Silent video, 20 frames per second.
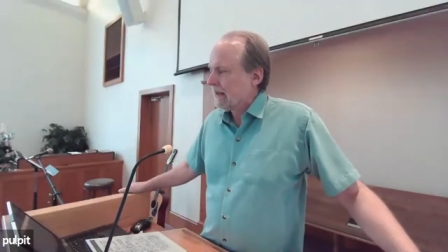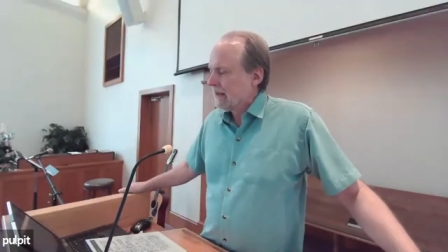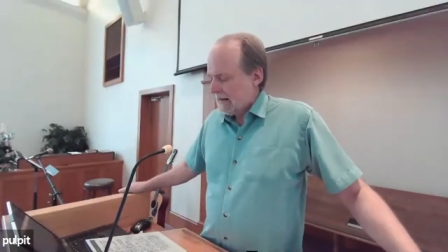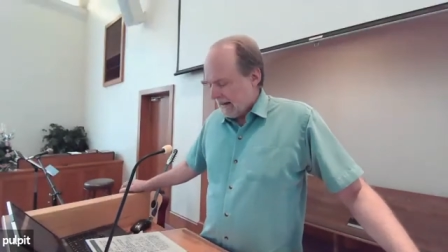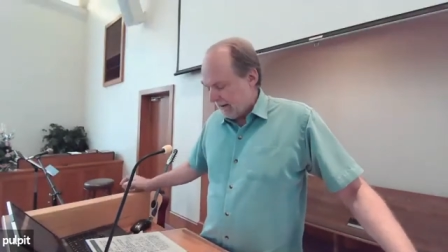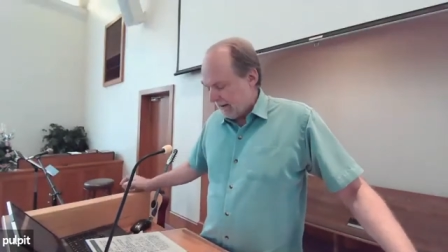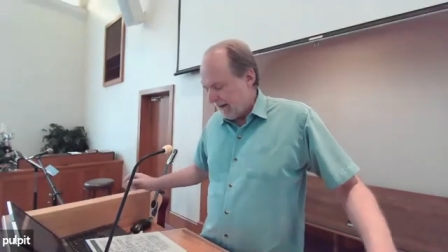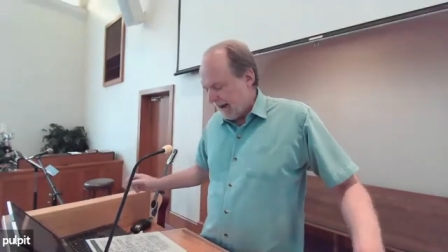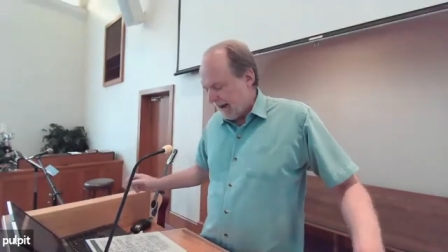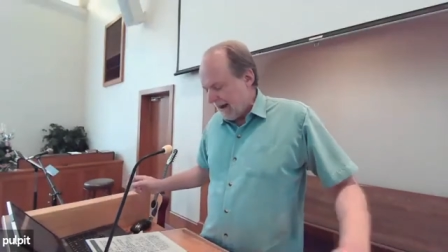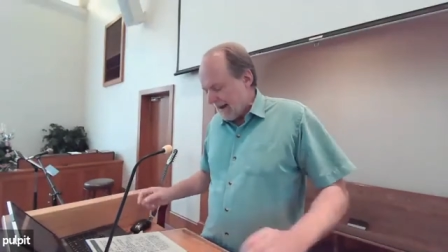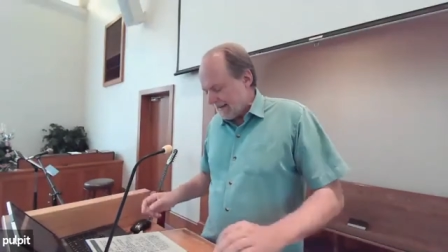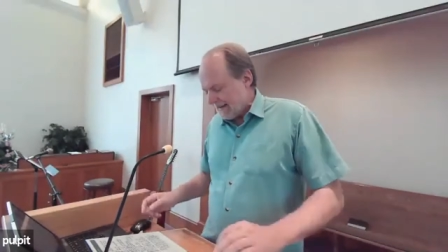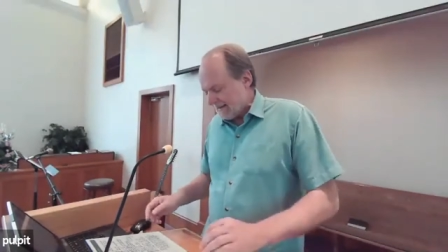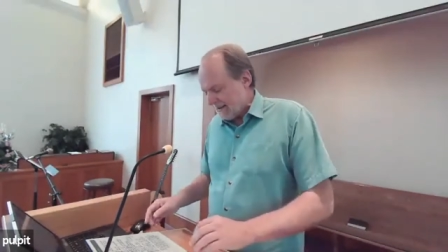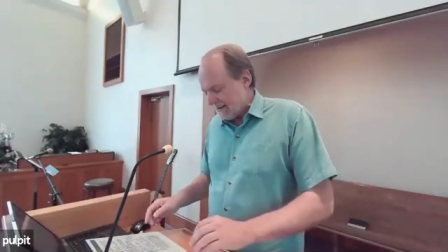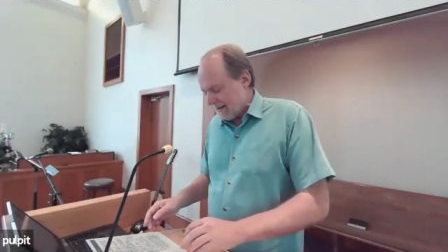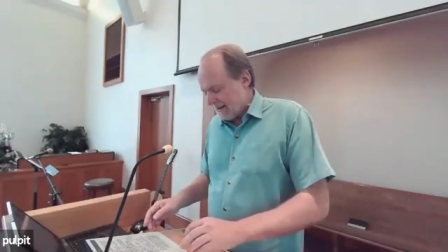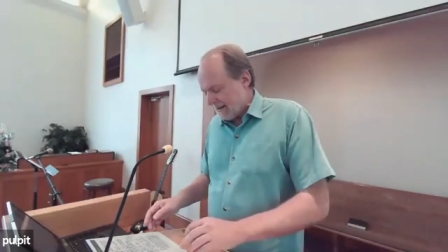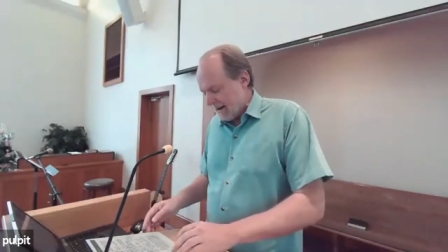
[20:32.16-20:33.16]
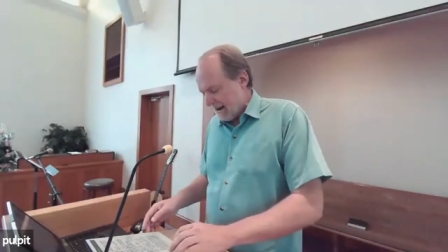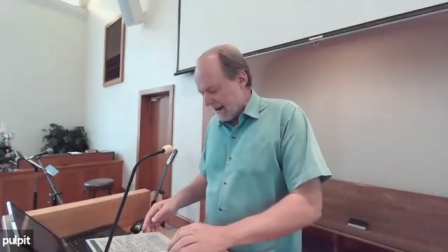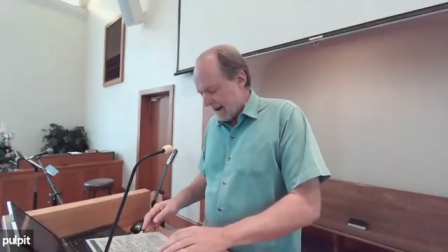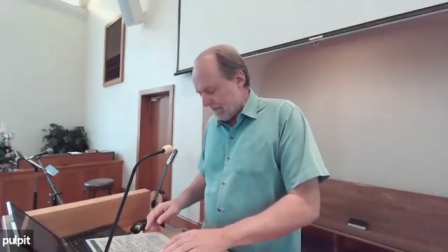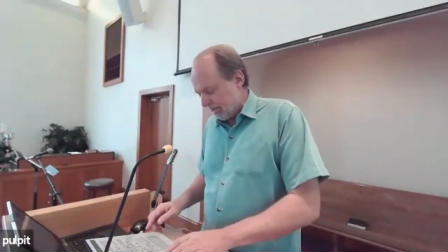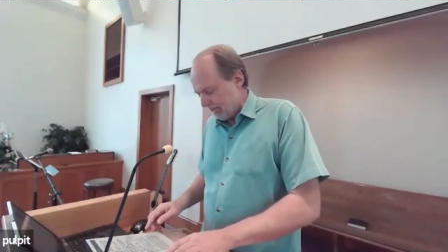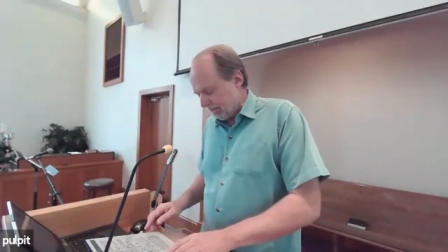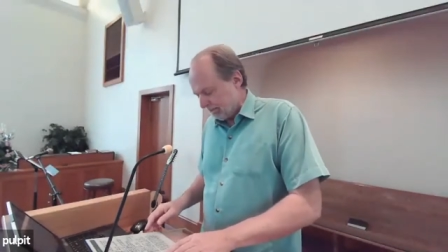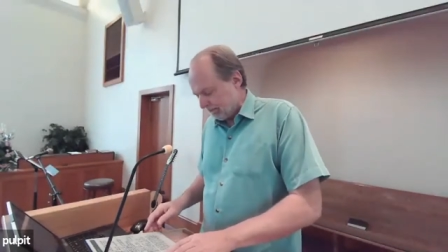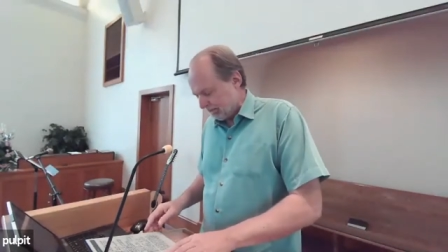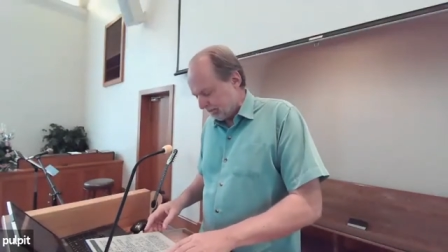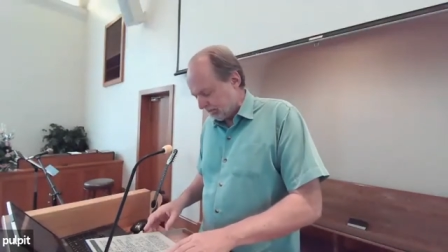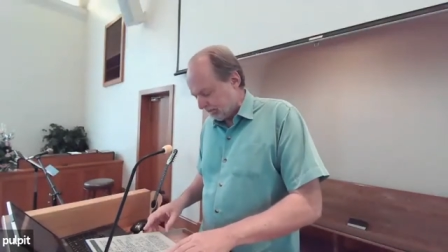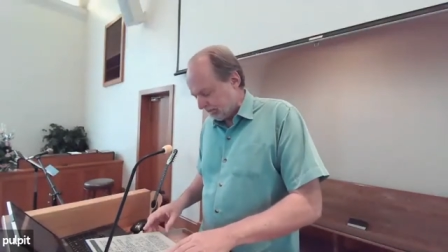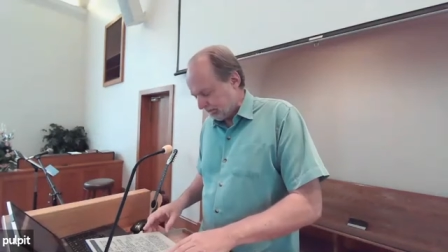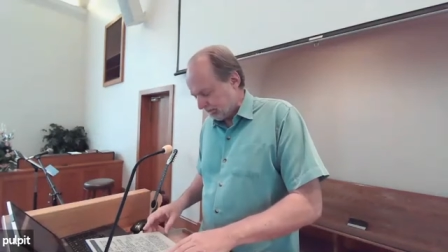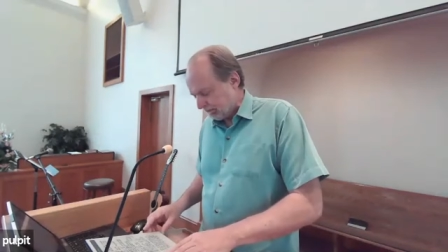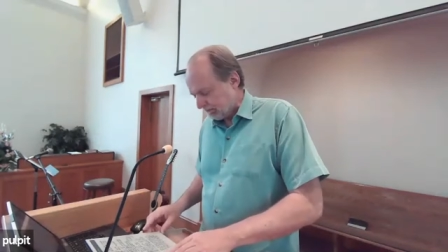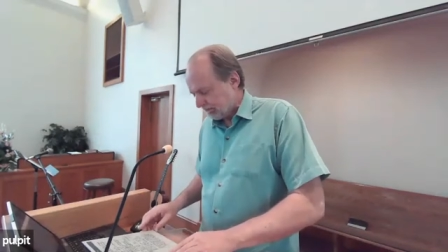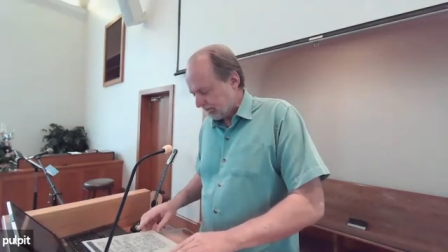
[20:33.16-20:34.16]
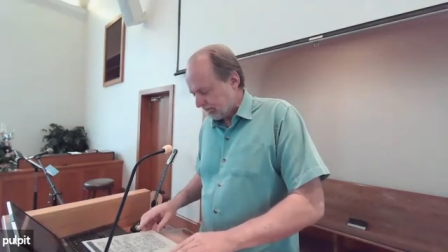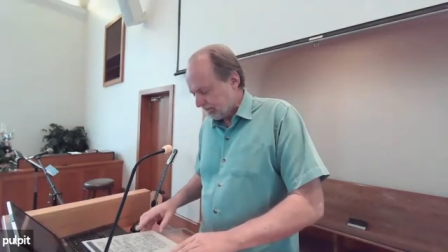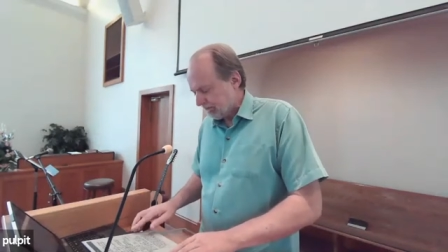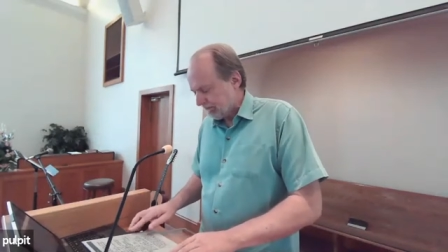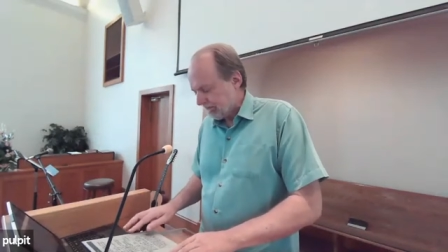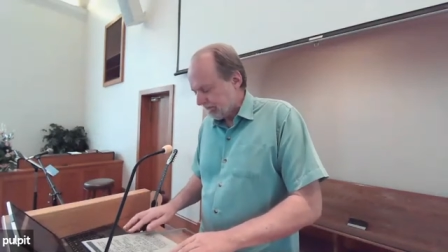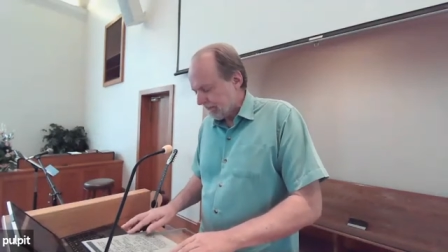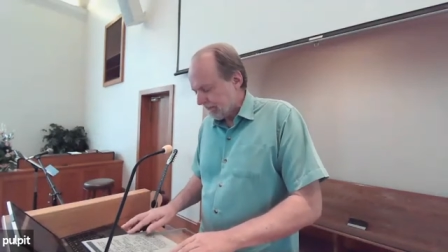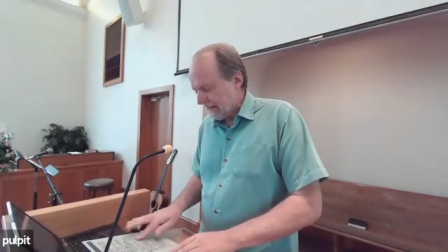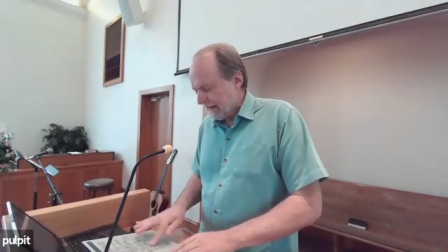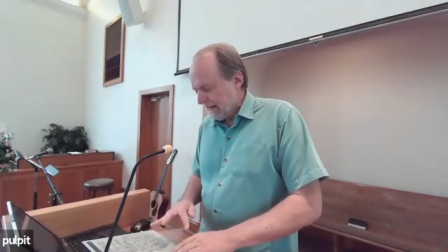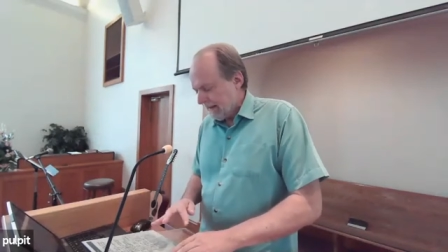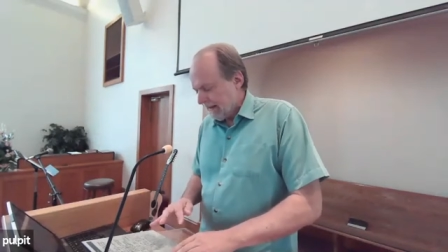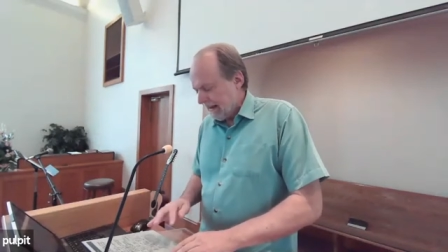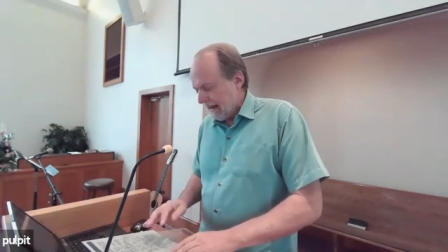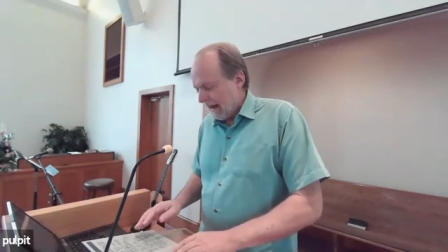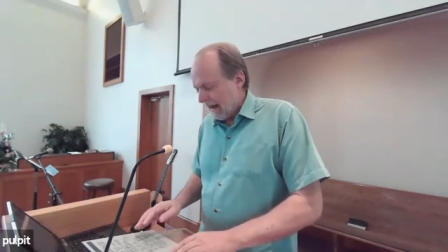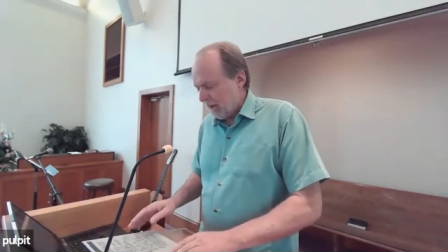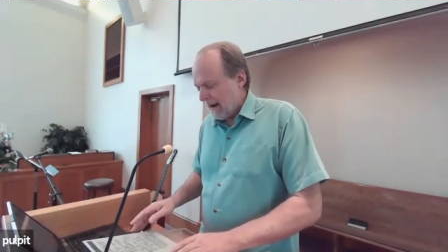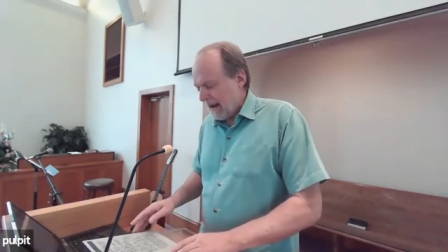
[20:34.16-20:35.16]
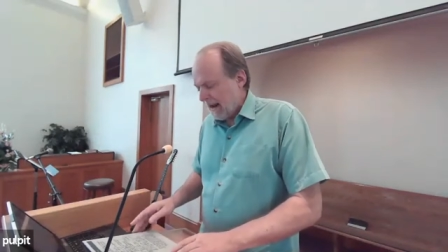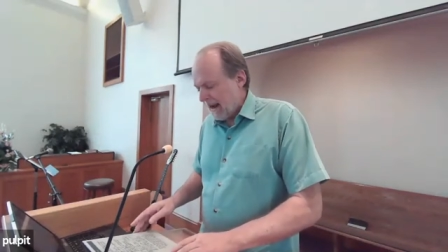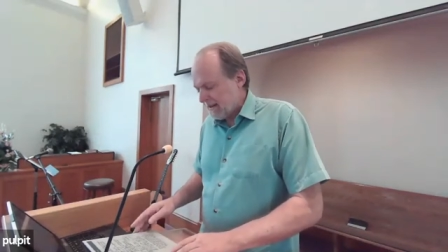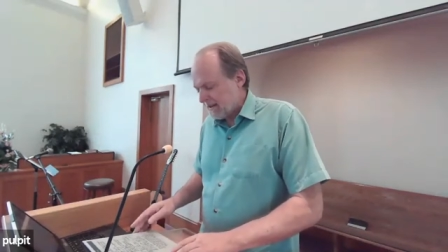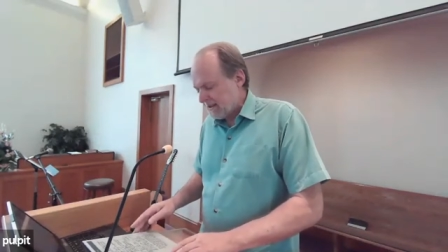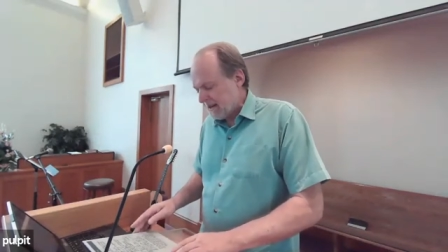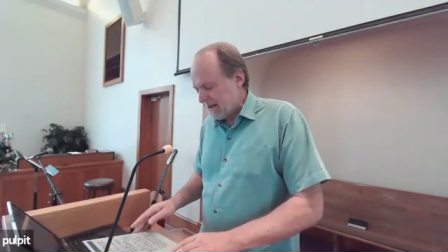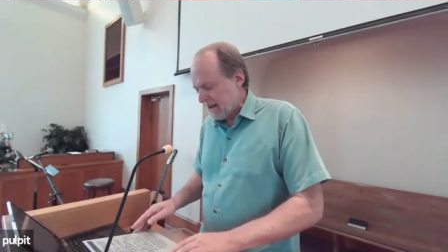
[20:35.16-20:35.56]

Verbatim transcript: If I had time, I would ask